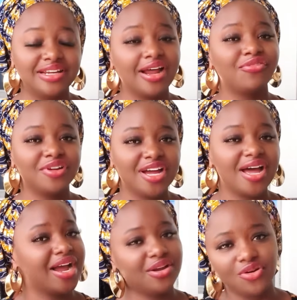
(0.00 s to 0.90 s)
that
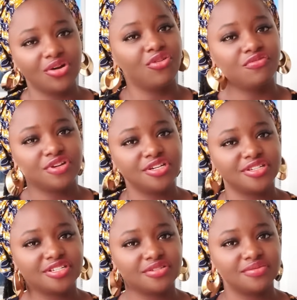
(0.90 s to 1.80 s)
Africa cannot govern
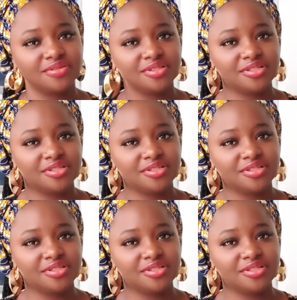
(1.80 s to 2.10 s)
herself.